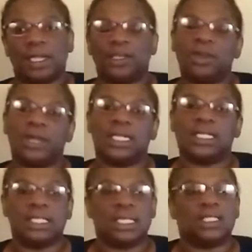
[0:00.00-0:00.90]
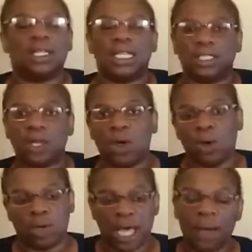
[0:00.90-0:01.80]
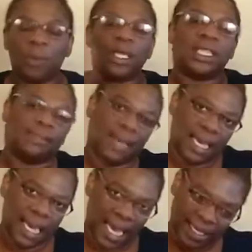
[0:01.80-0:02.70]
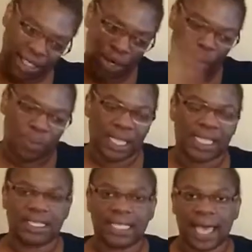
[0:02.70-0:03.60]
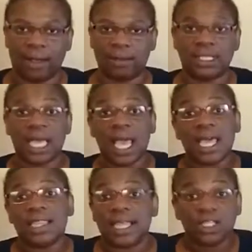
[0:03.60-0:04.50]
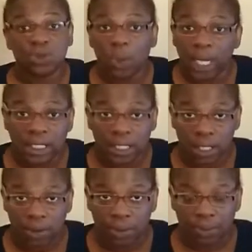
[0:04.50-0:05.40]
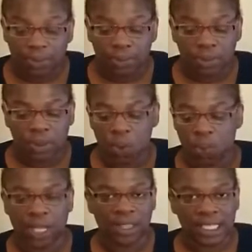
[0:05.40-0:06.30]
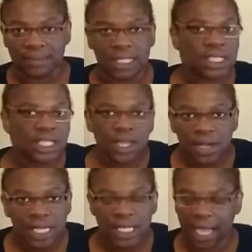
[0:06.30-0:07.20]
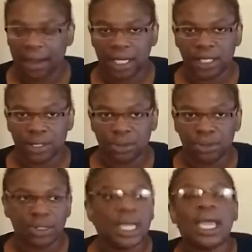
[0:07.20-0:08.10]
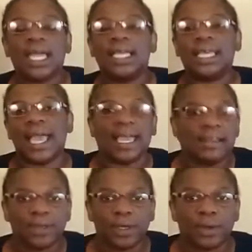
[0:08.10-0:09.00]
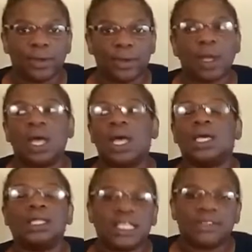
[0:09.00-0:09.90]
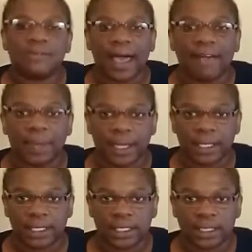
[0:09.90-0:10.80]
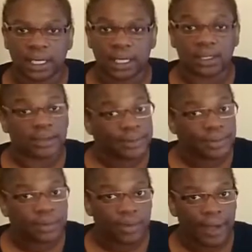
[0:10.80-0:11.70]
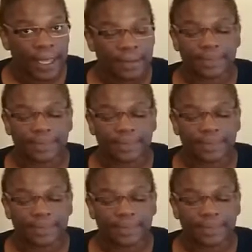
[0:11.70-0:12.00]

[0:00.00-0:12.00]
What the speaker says: you're innocent, so let's go, come with me and show me this house that you went to, where this mysterious hairy dude gave you these 5 pixie sticks, right?